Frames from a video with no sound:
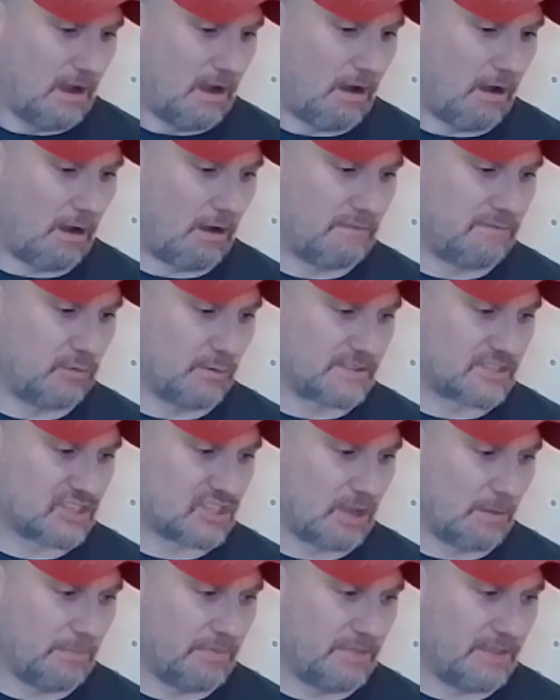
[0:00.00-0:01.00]
off with
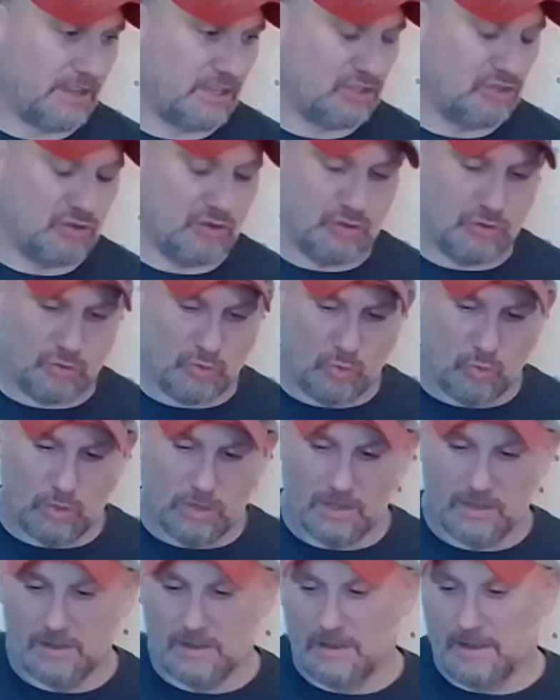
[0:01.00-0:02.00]
something new
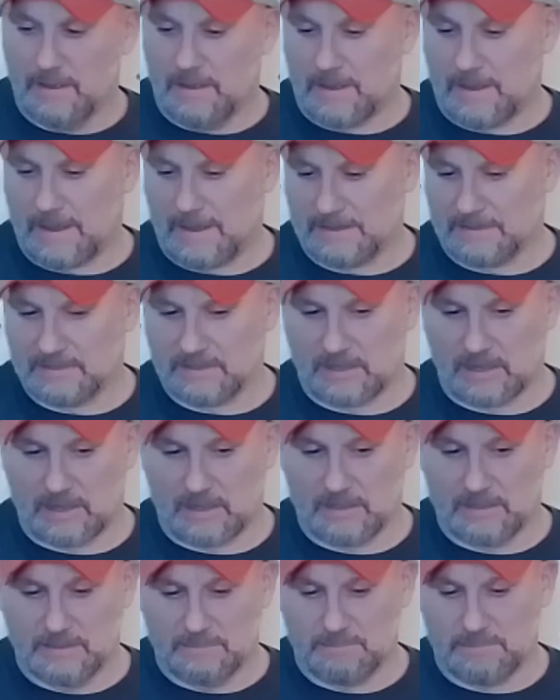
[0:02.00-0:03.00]
and
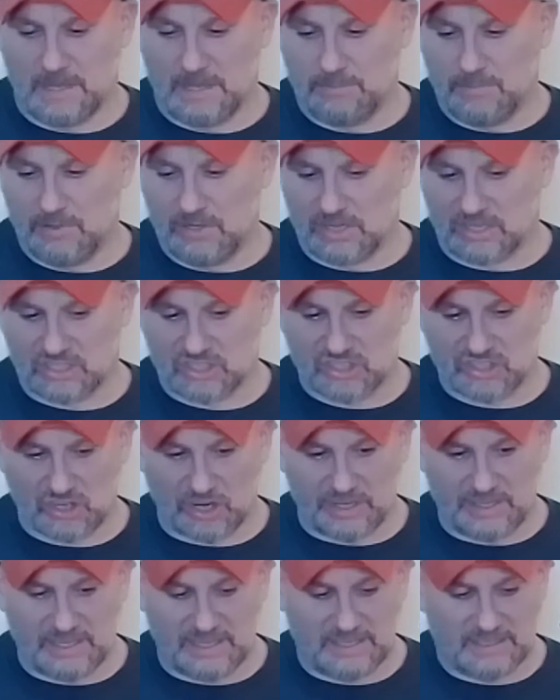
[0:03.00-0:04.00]
maybe
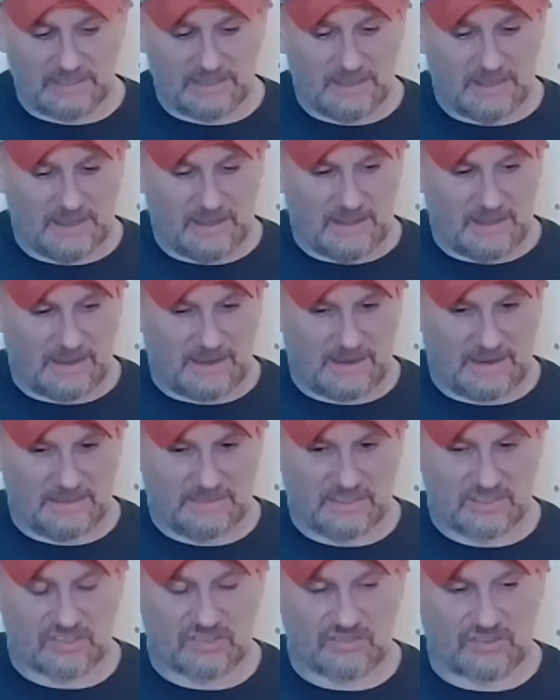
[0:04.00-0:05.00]
exciting.
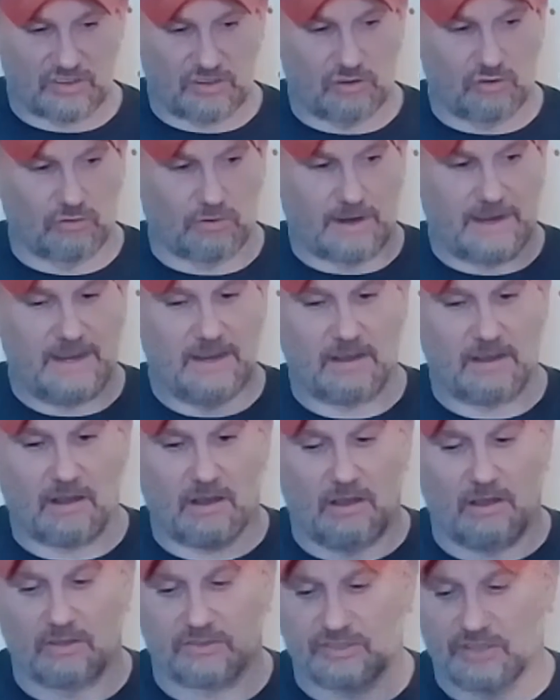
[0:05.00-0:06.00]
And this is a great
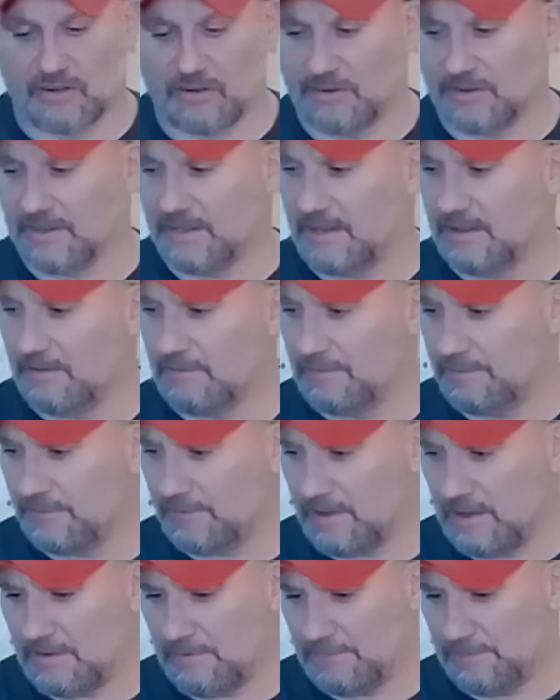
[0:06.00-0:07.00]

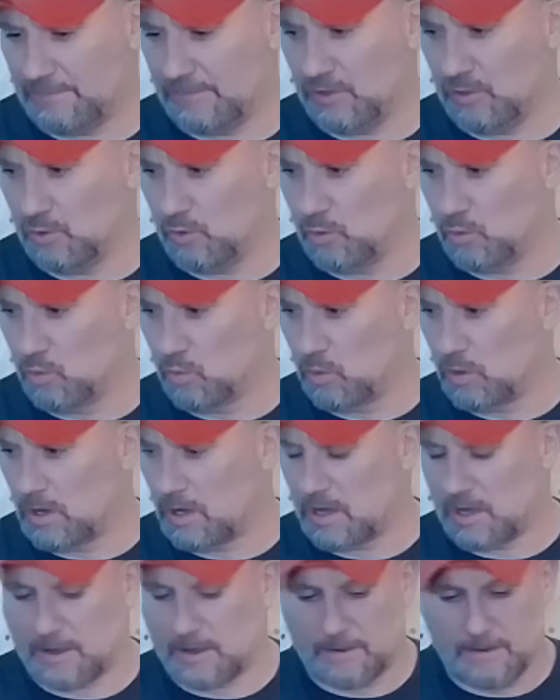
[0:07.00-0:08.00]
alternative if you
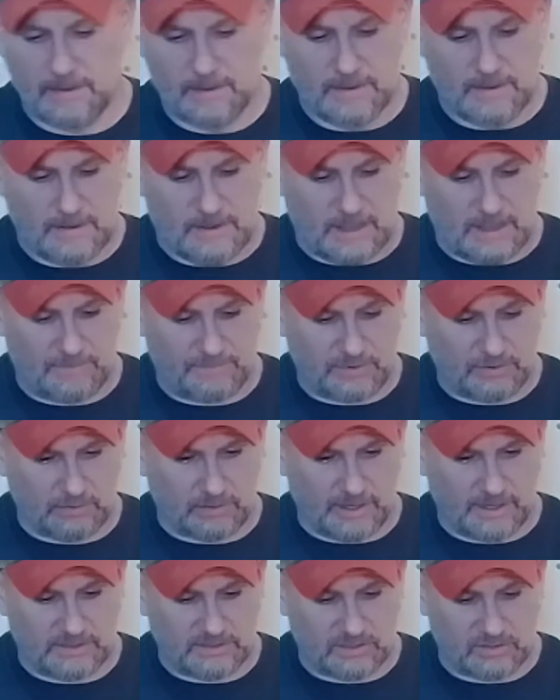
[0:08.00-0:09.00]

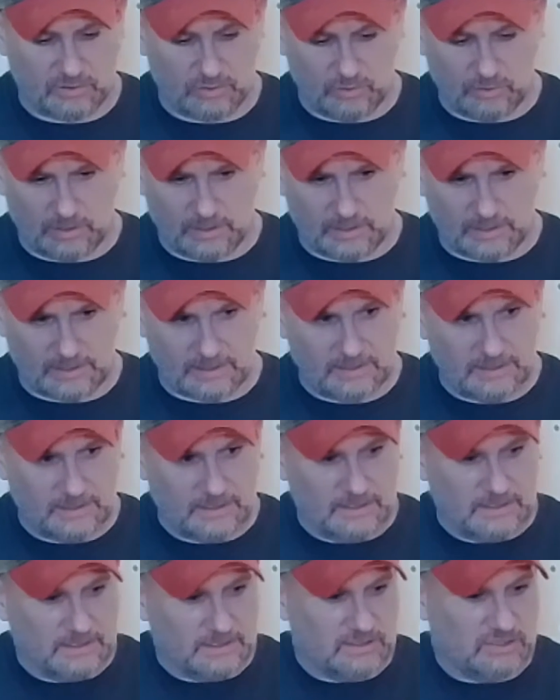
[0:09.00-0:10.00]
like to
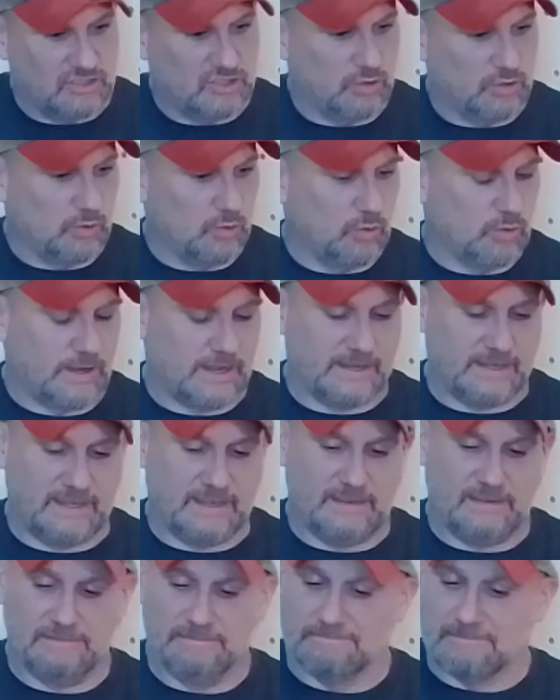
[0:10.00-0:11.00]
do
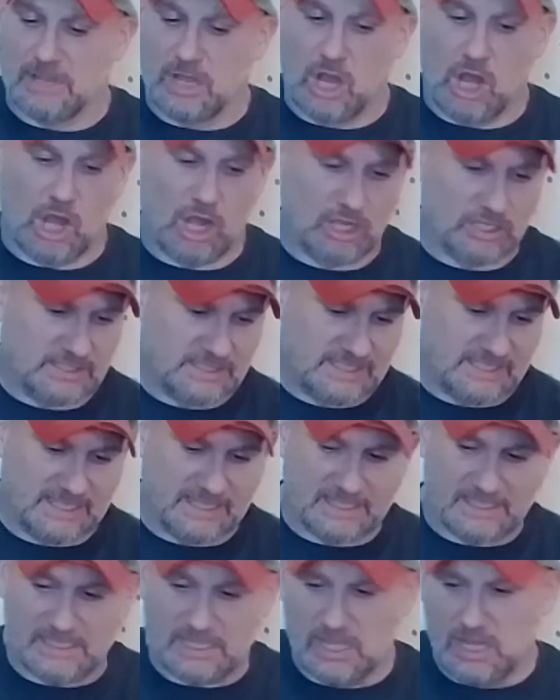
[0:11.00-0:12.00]
any
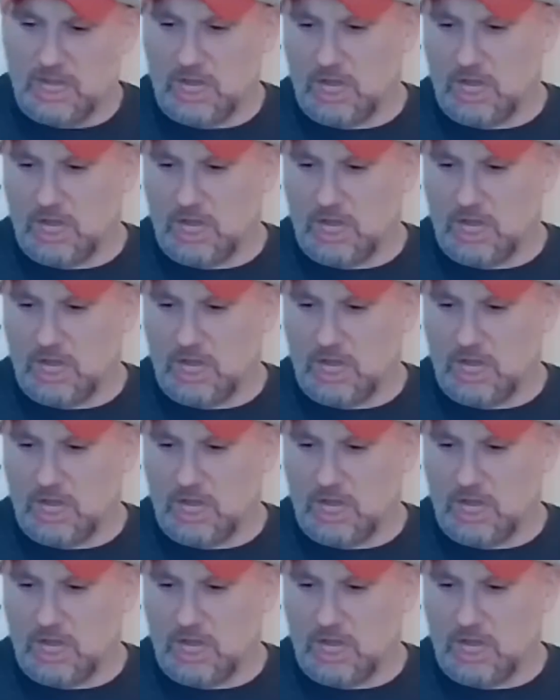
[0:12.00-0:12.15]
hunting,